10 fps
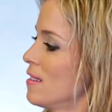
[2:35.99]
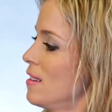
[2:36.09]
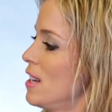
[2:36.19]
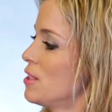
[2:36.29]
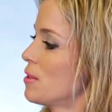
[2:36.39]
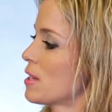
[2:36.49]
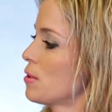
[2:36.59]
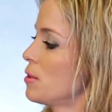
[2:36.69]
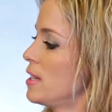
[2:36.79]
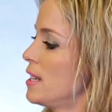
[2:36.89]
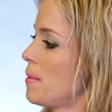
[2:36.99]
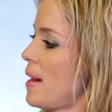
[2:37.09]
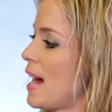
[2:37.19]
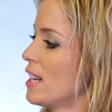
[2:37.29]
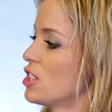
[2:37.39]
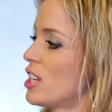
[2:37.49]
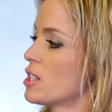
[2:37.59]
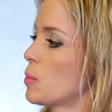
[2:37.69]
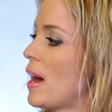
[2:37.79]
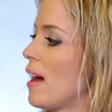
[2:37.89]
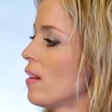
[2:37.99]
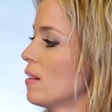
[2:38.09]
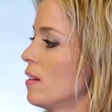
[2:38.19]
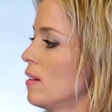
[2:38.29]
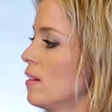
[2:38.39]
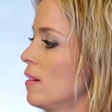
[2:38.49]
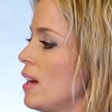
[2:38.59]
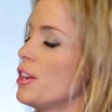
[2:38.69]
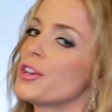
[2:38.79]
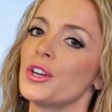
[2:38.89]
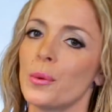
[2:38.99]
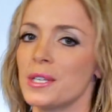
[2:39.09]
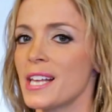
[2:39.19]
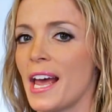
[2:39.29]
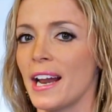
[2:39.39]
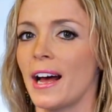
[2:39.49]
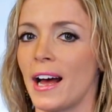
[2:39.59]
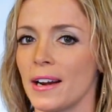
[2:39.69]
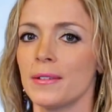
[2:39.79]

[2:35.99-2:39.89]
and they're included in a package as well. And you can always add on.